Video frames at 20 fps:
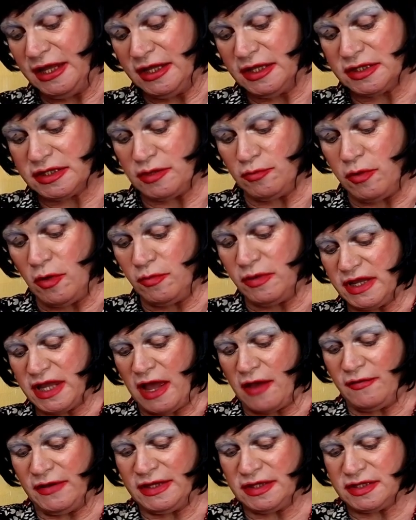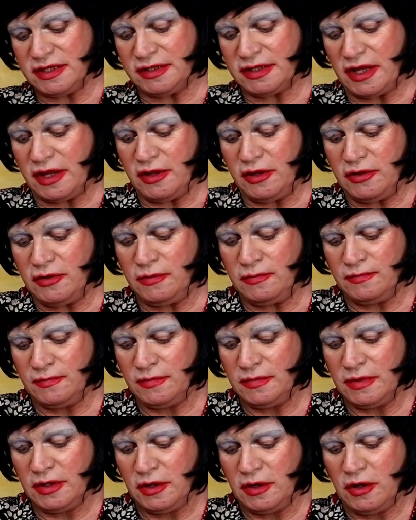So what going to do,
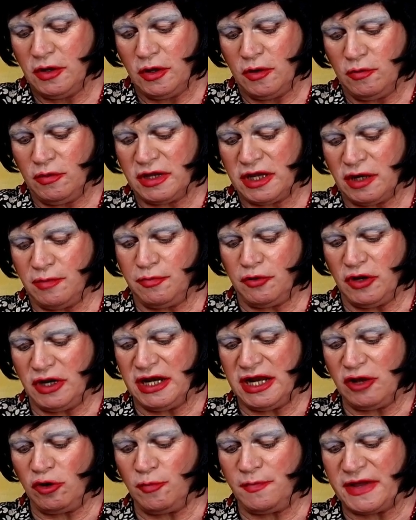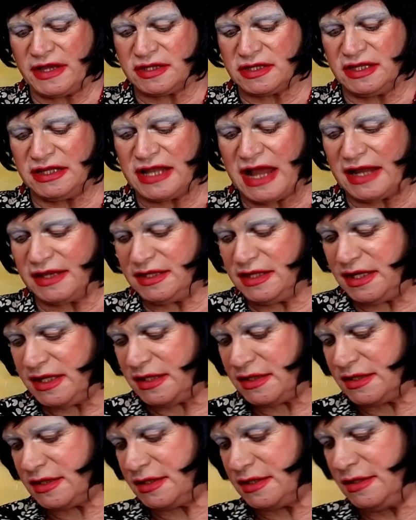we're going to put a little bit of
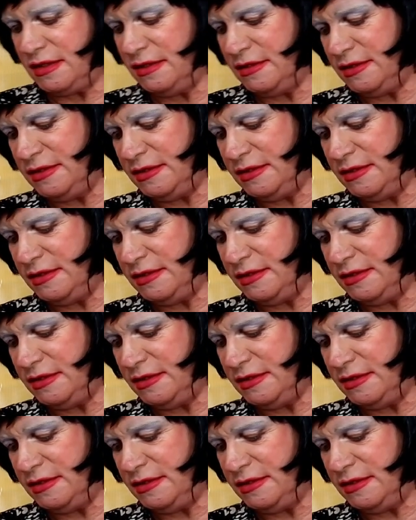lettuce